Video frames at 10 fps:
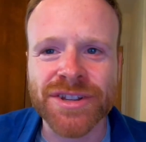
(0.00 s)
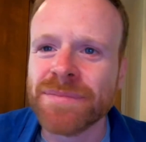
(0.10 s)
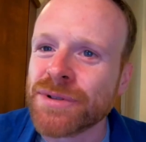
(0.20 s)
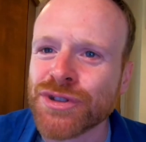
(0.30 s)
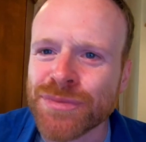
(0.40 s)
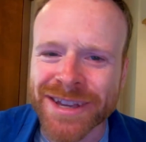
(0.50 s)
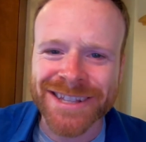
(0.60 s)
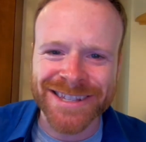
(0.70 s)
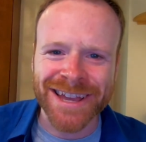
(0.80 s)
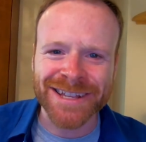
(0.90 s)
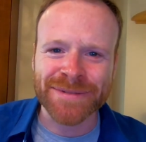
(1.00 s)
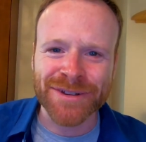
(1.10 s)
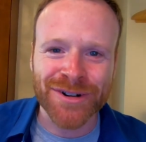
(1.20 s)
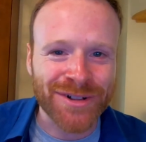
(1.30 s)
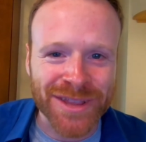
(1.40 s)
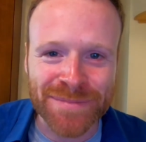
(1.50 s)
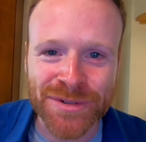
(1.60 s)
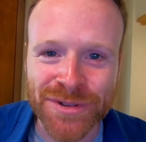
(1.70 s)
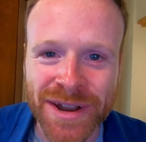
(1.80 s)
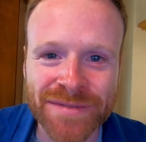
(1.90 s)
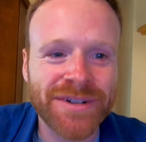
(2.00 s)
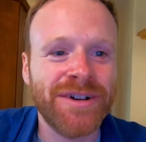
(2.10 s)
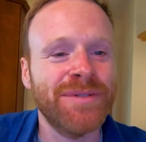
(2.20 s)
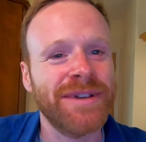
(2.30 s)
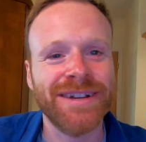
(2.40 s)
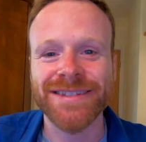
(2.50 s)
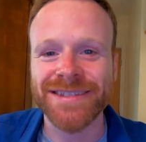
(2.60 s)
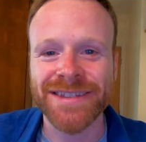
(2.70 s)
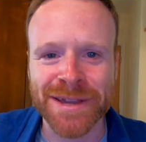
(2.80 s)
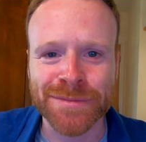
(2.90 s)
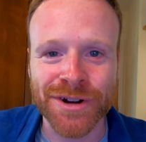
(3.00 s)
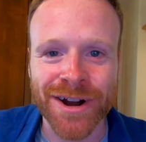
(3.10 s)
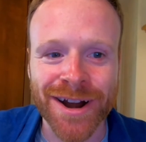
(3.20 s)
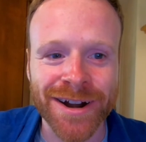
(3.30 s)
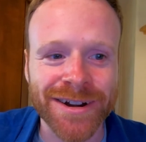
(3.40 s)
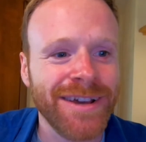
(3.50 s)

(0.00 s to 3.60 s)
I'm presuming it stays being called that, but you never know because names are hard.